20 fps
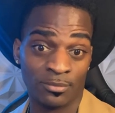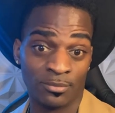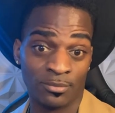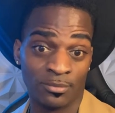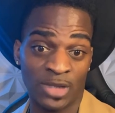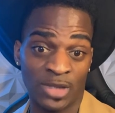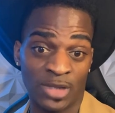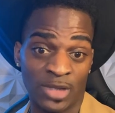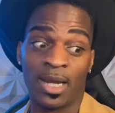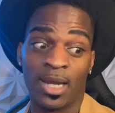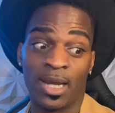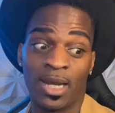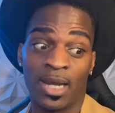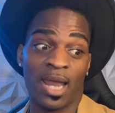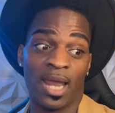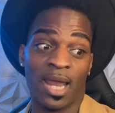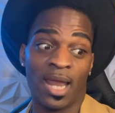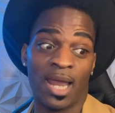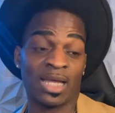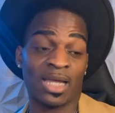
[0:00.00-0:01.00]
They had a lot
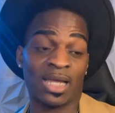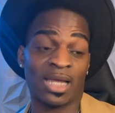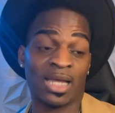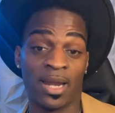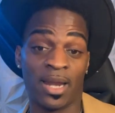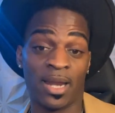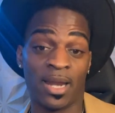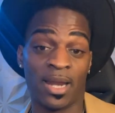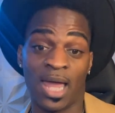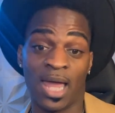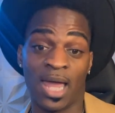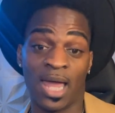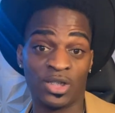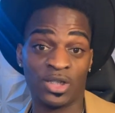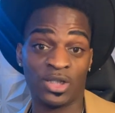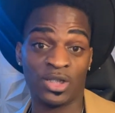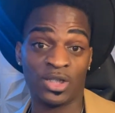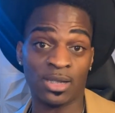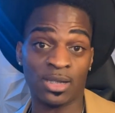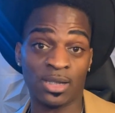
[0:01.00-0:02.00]
of the same
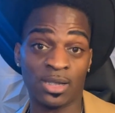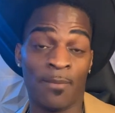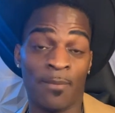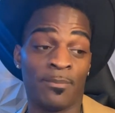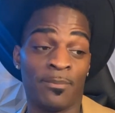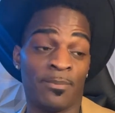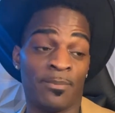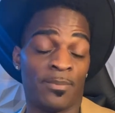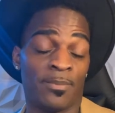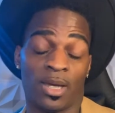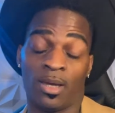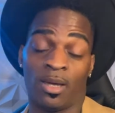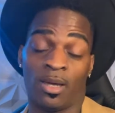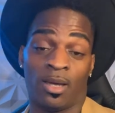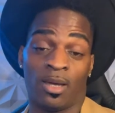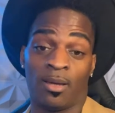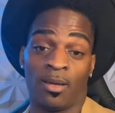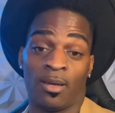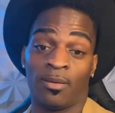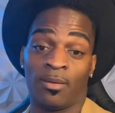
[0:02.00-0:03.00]
ideologies,
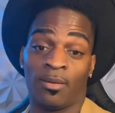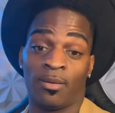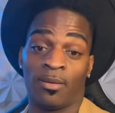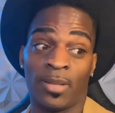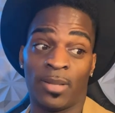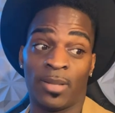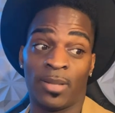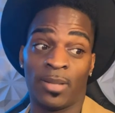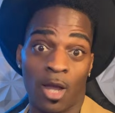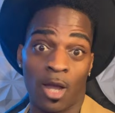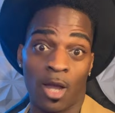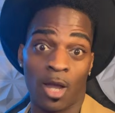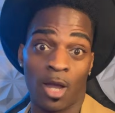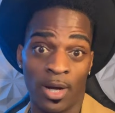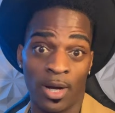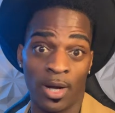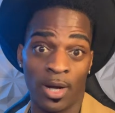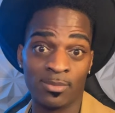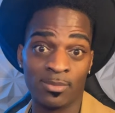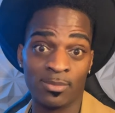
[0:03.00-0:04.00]

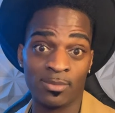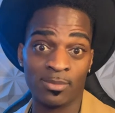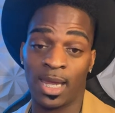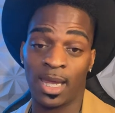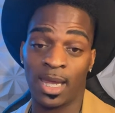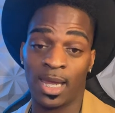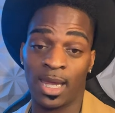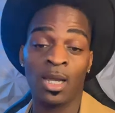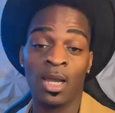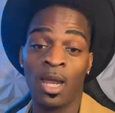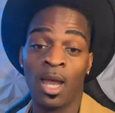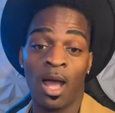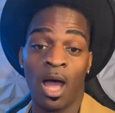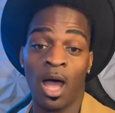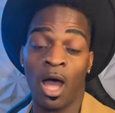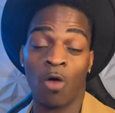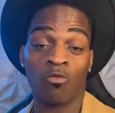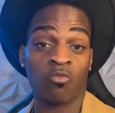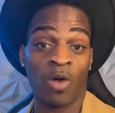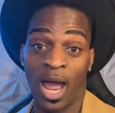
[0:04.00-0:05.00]
Milagograms and
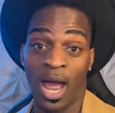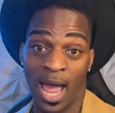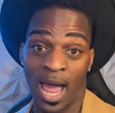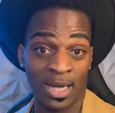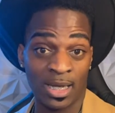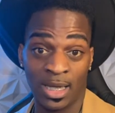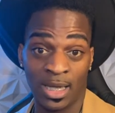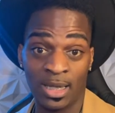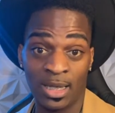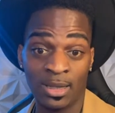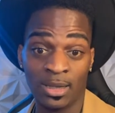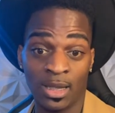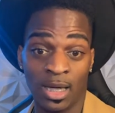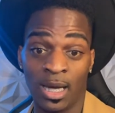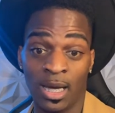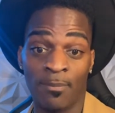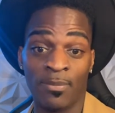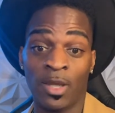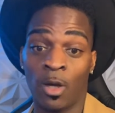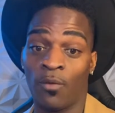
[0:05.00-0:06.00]
Ra Ali,
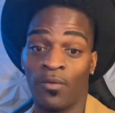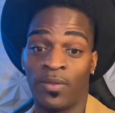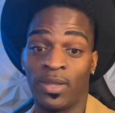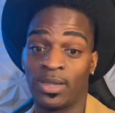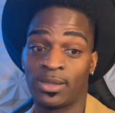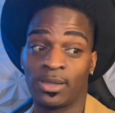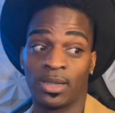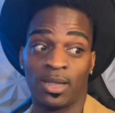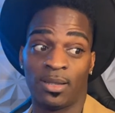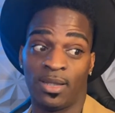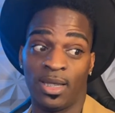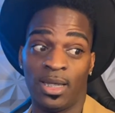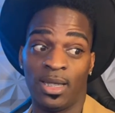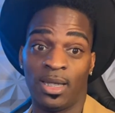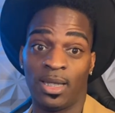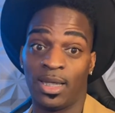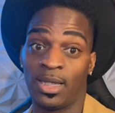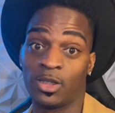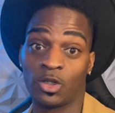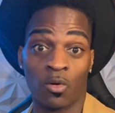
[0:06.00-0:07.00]

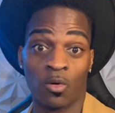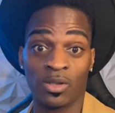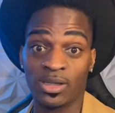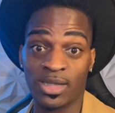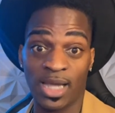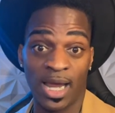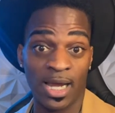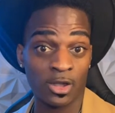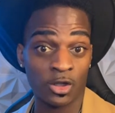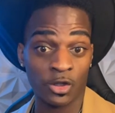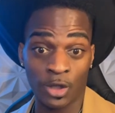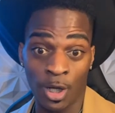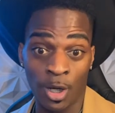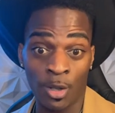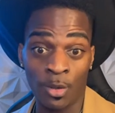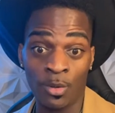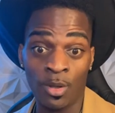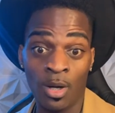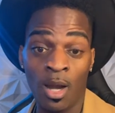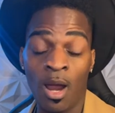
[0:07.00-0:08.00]
the It's On Site
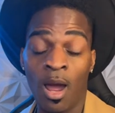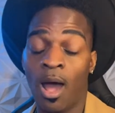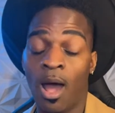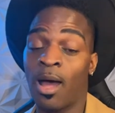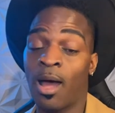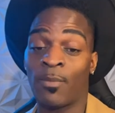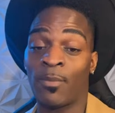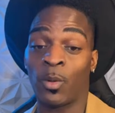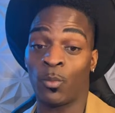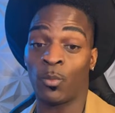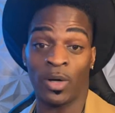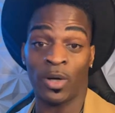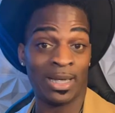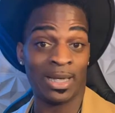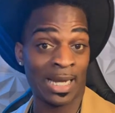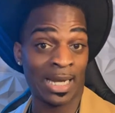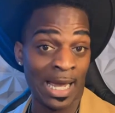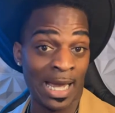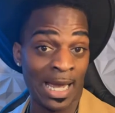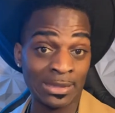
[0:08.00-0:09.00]
show, and
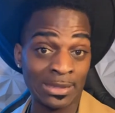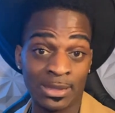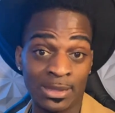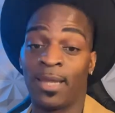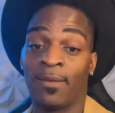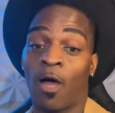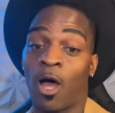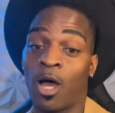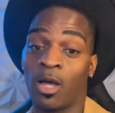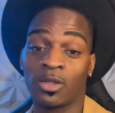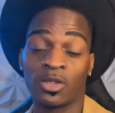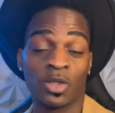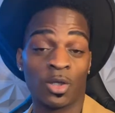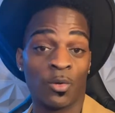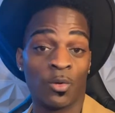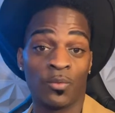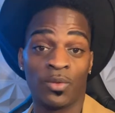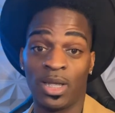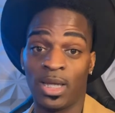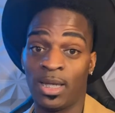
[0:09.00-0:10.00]
whatnot, and
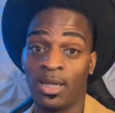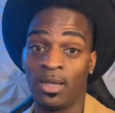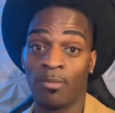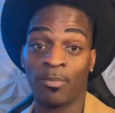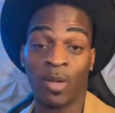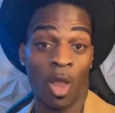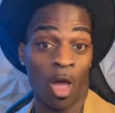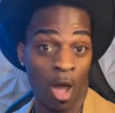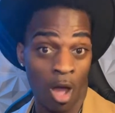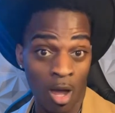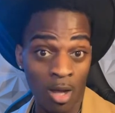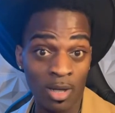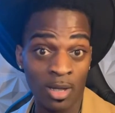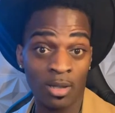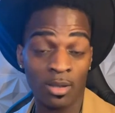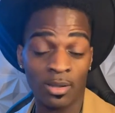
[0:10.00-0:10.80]
also the blog,